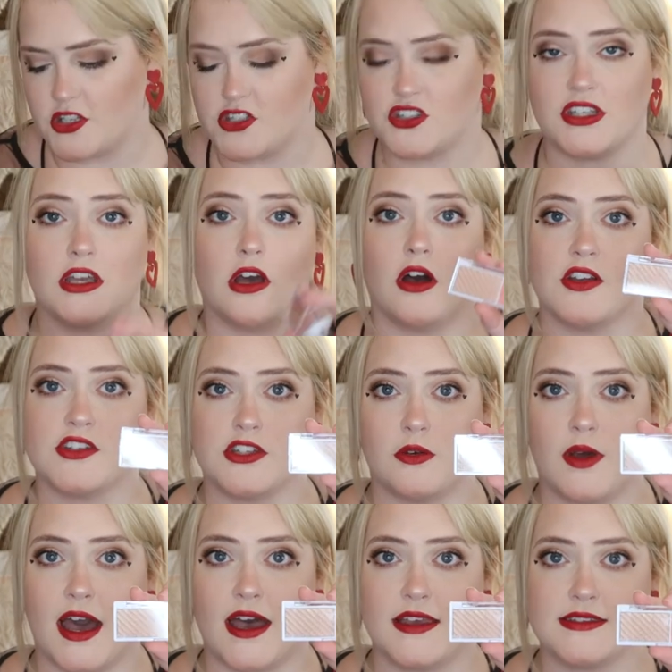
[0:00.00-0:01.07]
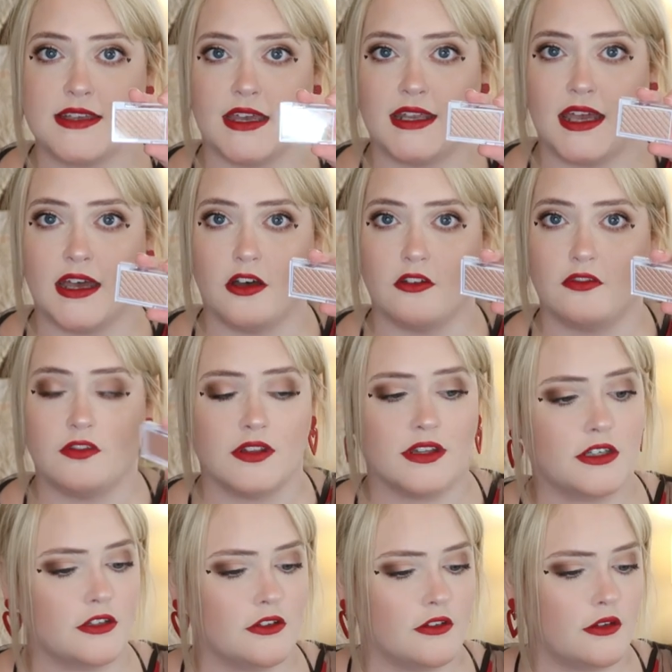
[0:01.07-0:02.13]
she also has an e.l.f.
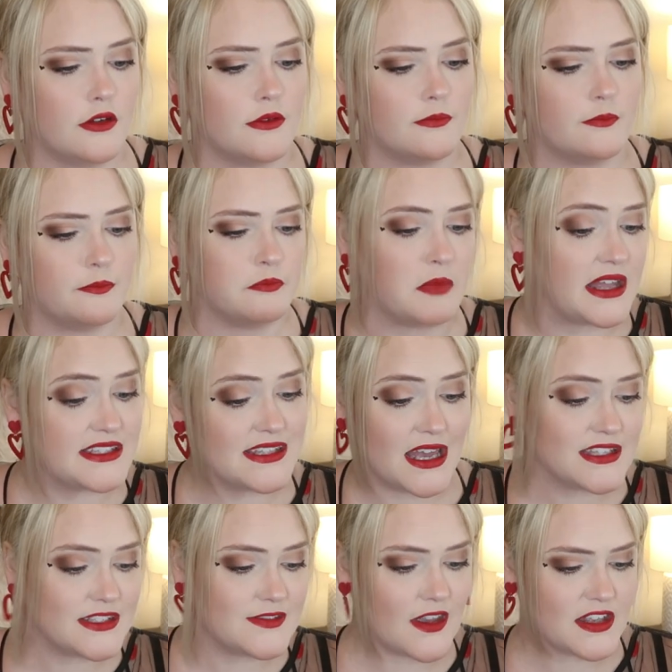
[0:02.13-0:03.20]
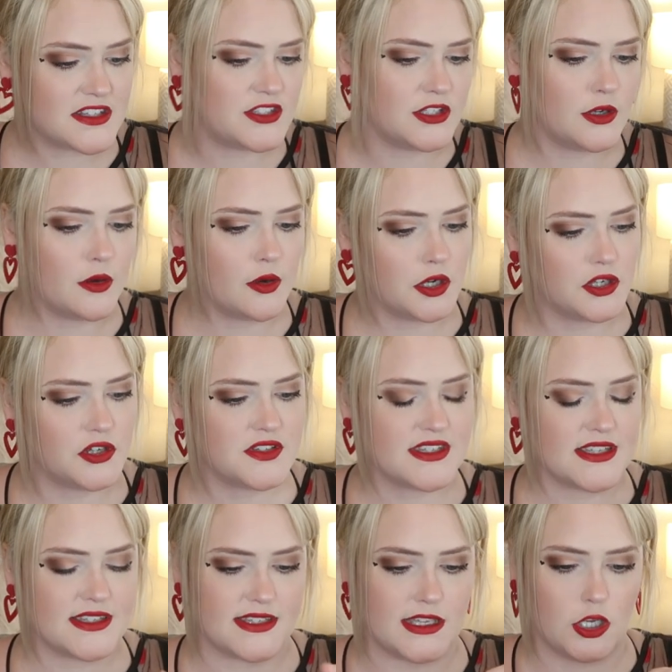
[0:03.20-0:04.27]
little bite-sized face duo. Hers
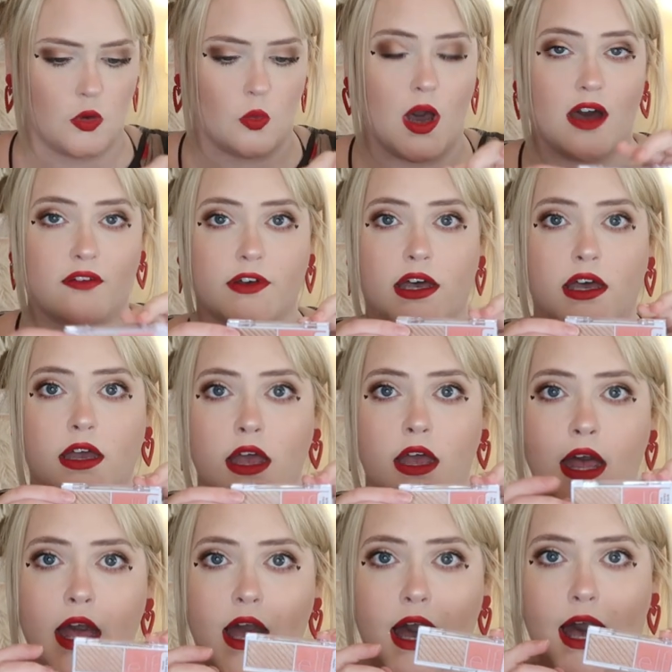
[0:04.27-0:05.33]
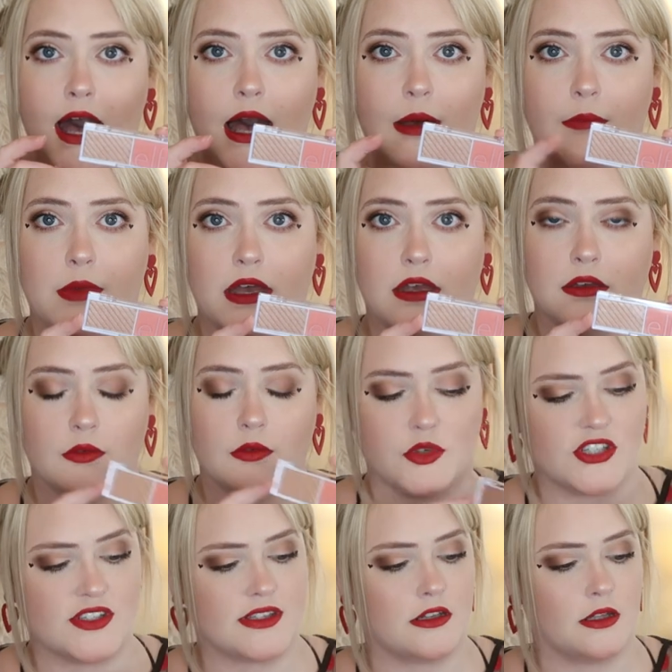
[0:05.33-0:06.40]
is in guava,
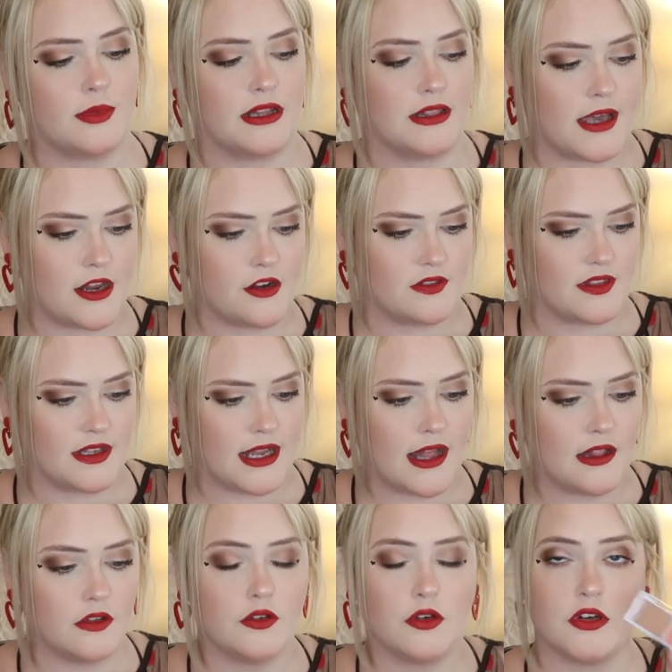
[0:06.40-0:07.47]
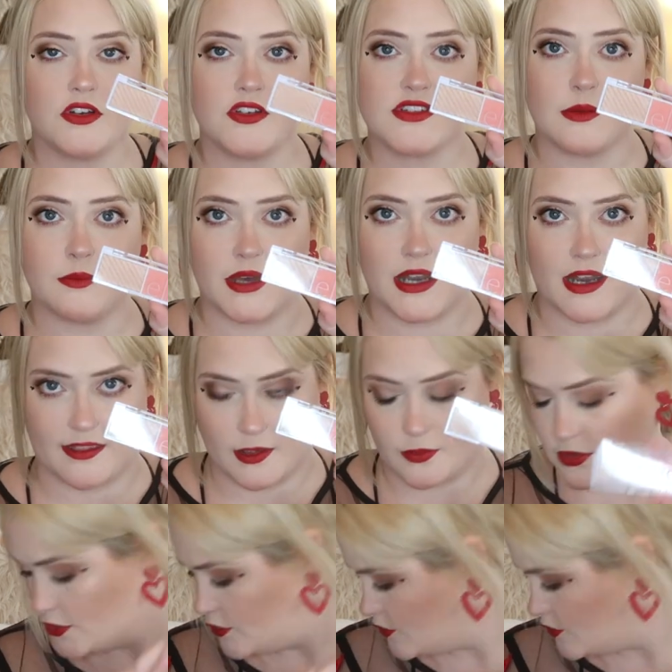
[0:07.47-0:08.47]
which is a little bit lighter than Eleanor's, but I think will